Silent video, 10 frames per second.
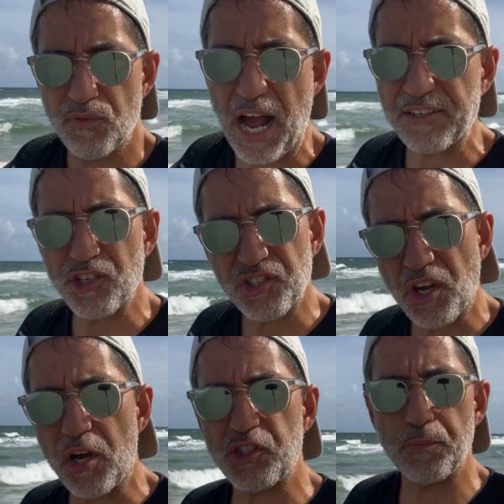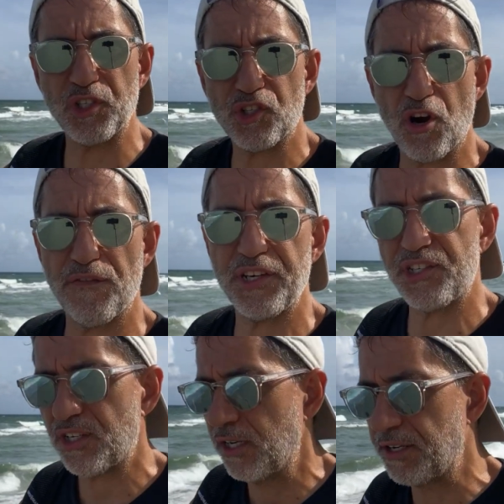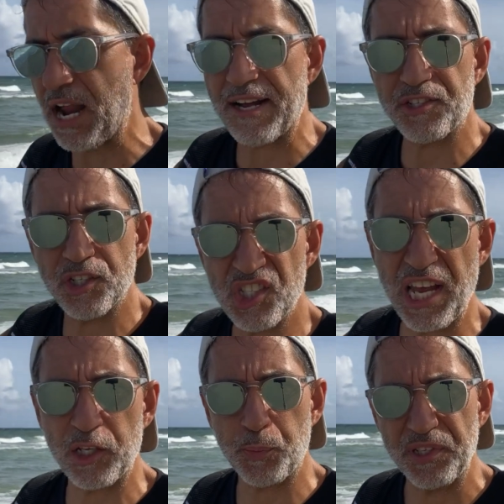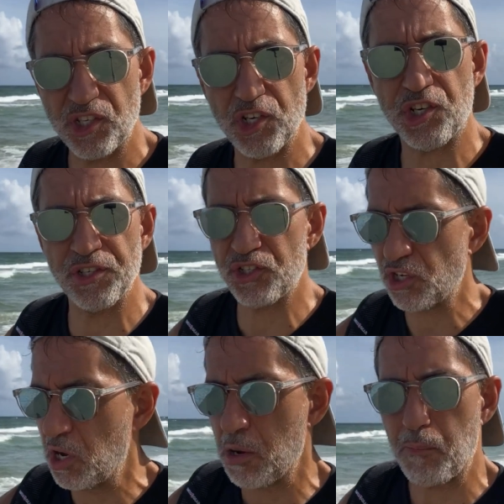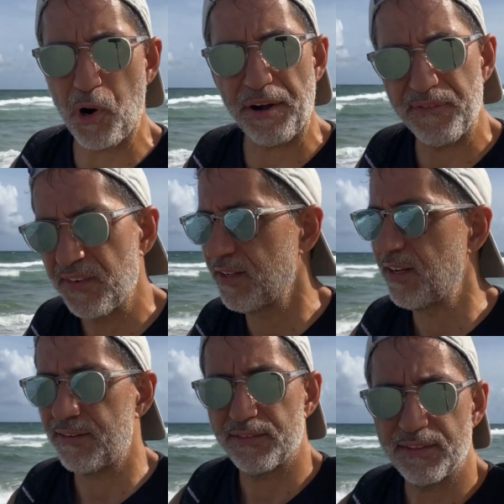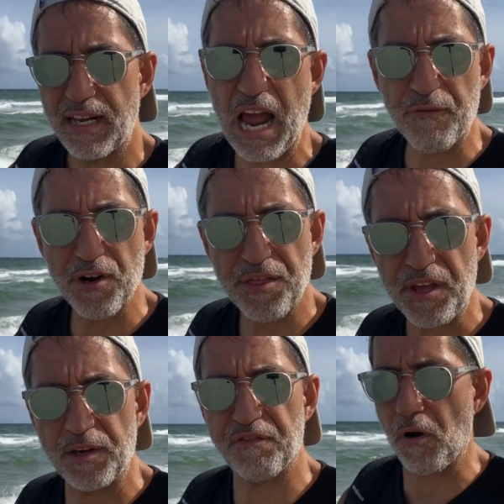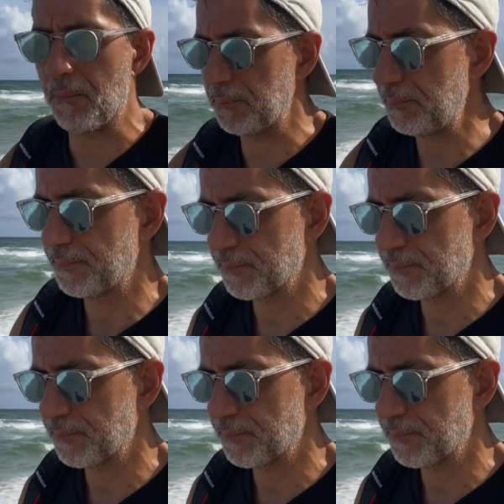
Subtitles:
Not just customer service, not just sales positions, but everything from